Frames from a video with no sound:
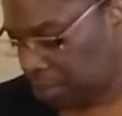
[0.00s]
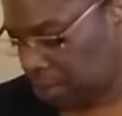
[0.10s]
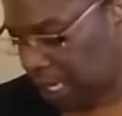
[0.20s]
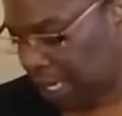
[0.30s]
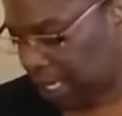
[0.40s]

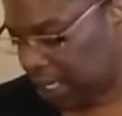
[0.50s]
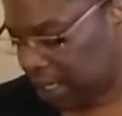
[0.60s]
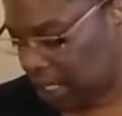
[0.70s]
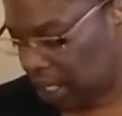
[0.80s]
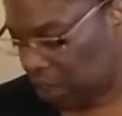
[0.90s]
in
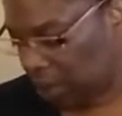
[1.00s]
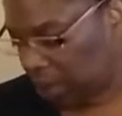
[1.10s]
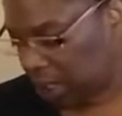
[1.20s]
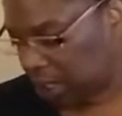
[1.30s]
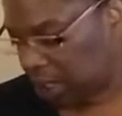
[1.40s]

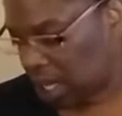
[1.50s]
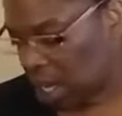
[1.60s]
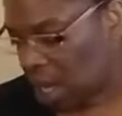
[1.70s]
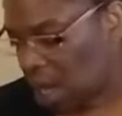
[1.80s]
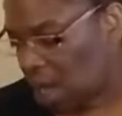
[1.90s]
continuance
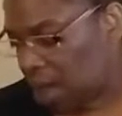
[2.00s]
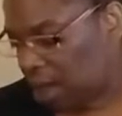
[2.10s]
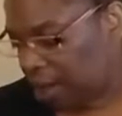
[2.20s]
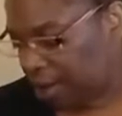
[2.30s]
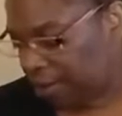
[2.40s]

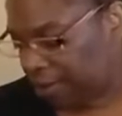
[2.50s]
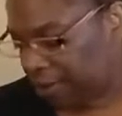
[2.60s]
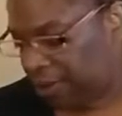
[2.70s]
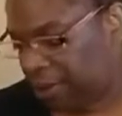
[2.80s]
of,